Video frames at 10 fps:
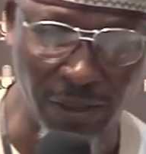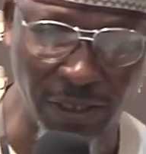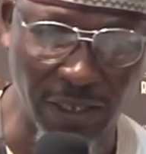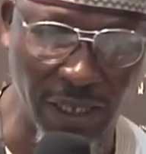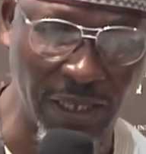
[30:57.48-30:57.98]
And
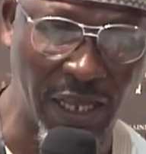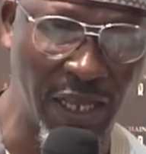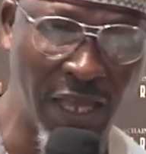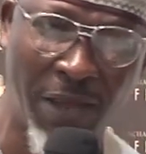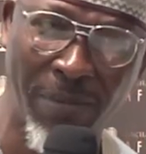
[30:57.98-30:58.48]
things like
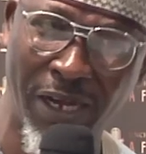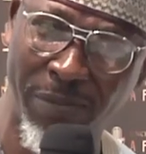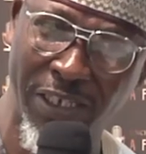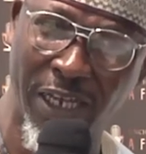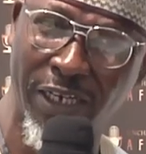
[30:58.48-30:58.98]
that. My
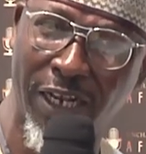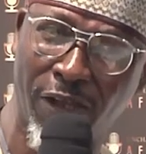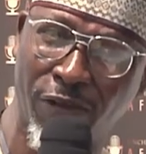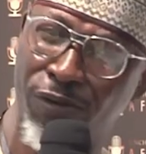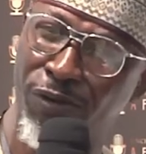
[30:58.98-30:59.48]
name is
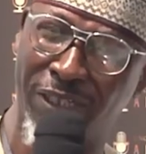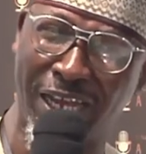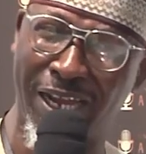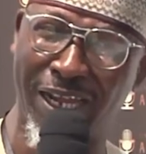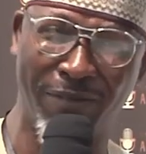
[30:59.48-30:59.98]
Adedayo. You
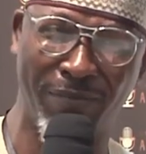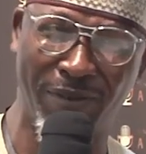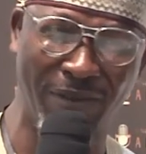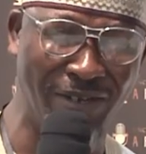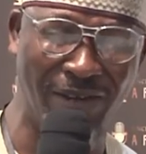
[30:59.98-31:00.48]
wrote
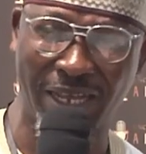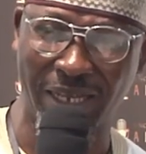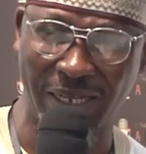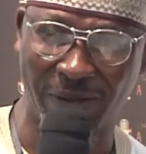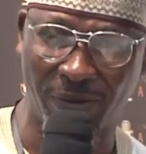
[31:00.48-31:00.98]
that. Where did
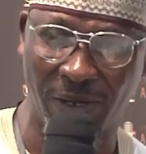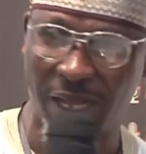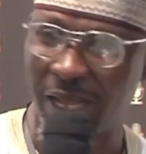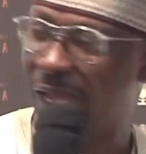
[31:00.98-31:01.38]
I get that one?